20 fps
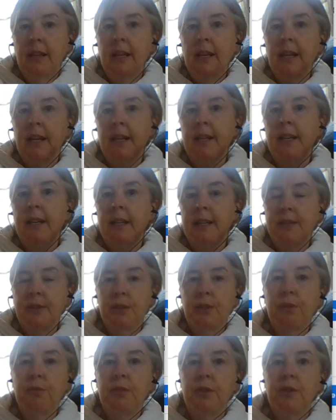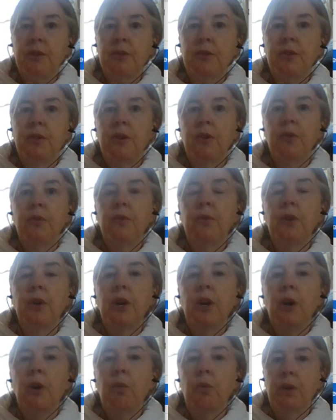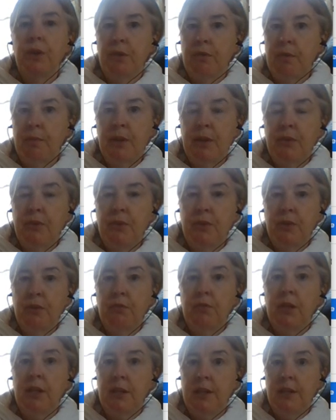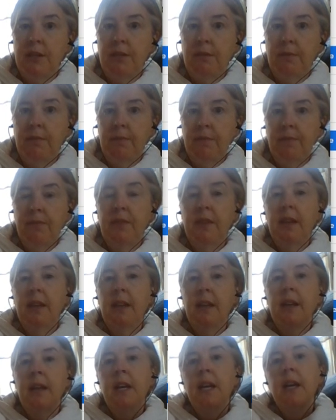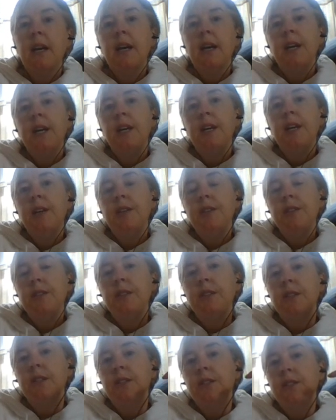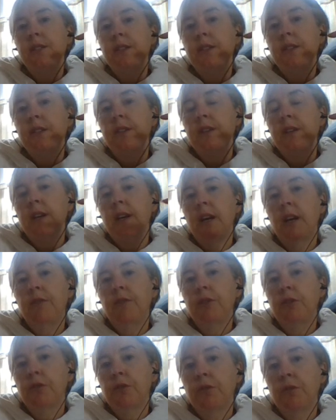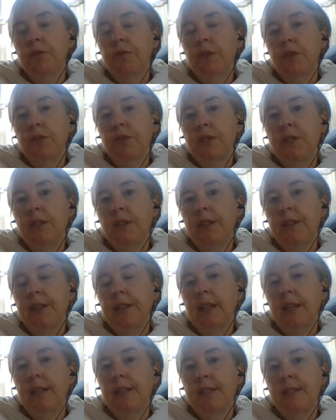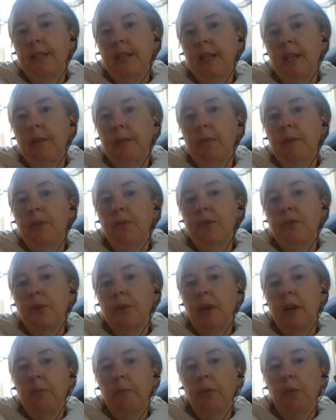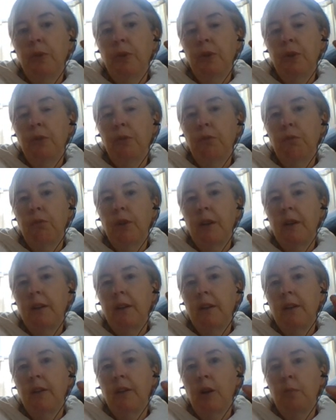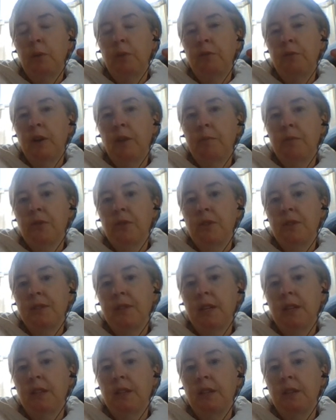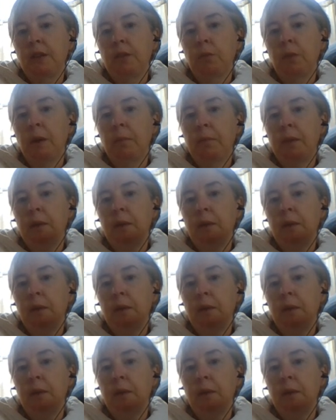and lets the reader know what they're about to read, and it needs to have your first and last name. So I'm going to write a couple of options. I think what